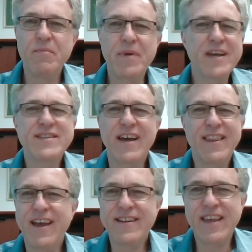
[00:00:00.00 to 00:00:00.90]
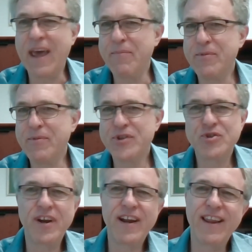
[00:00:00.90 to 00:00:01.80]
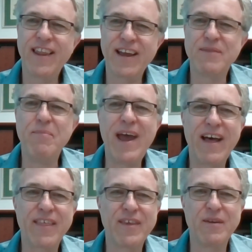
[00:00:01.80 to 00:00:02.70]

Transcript: because I liked chemistry and I liked math,